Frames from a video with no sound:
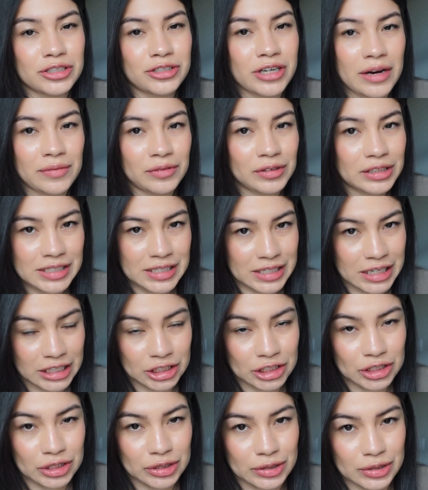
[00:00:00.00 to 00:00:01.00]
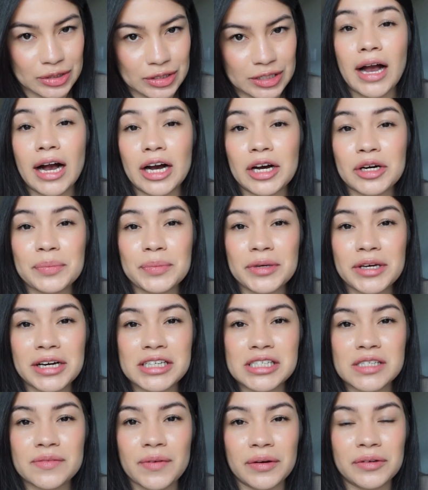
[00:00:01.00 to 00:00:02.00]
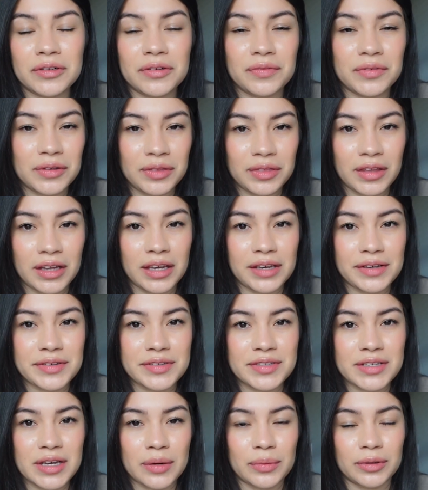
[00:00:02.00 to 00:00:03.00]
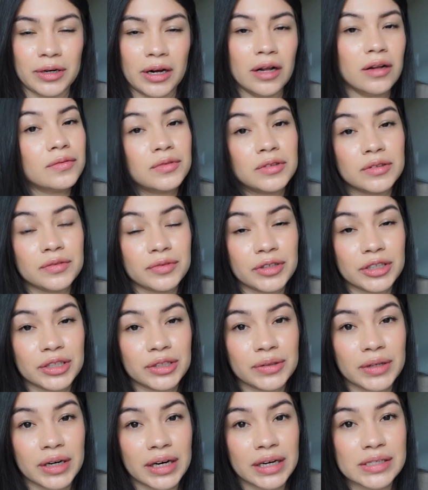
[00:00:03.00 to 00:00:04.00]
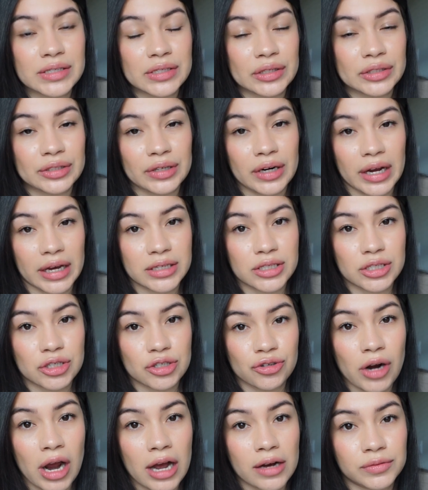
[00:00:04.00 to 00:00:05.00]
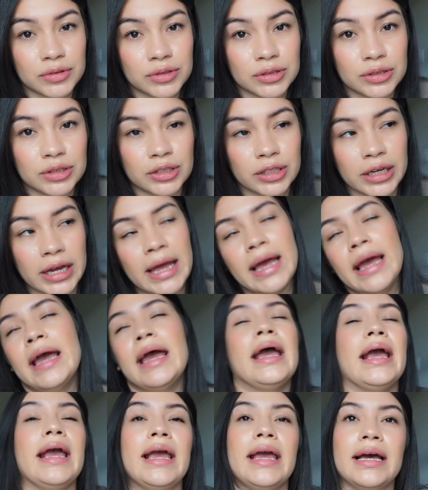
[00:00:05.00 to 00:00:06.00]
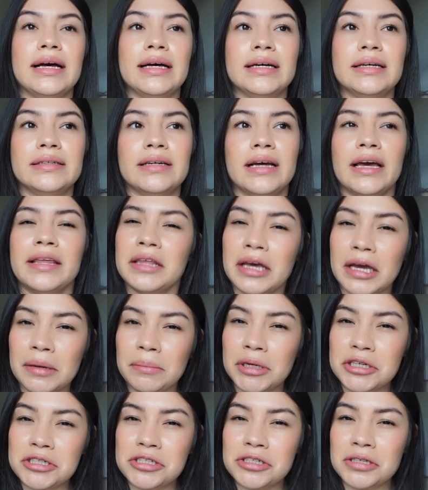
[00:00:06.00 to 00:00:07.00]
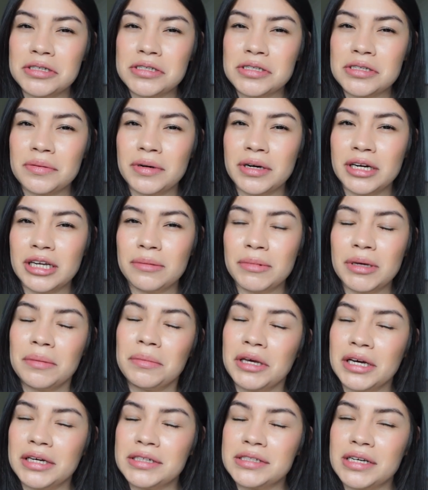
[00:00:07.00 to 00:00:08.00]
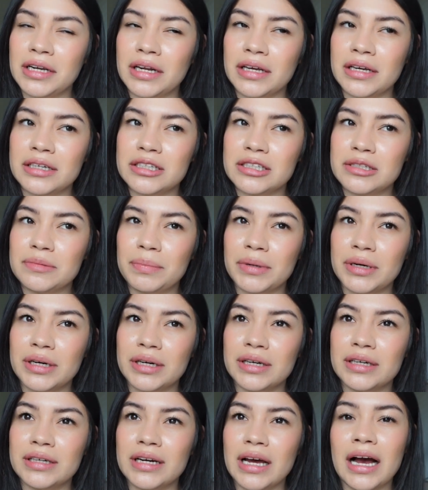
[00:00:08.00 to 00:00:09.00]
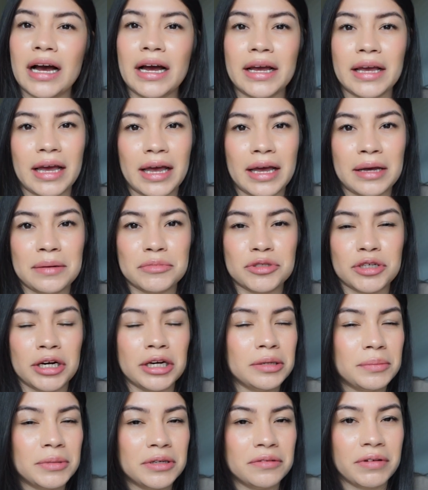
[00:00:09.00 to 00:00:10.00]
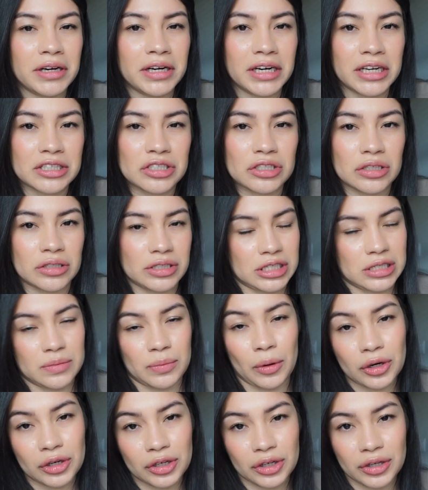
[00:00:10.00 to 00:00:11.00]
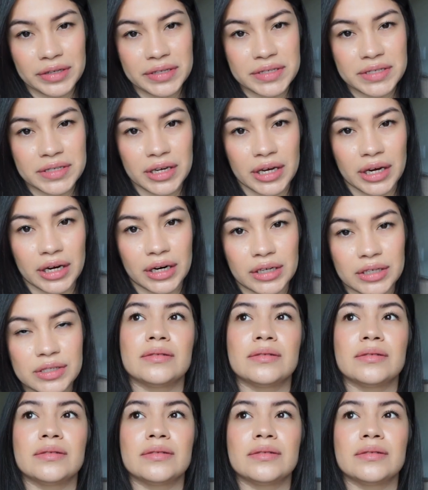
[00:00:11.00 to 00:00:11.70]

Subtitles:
travel essentials. I hope you guys found a few things that were helpful for you guys on your next travel. And I think I mentioned this already, maybe I didn't, but I am trying to be financially smarter this year.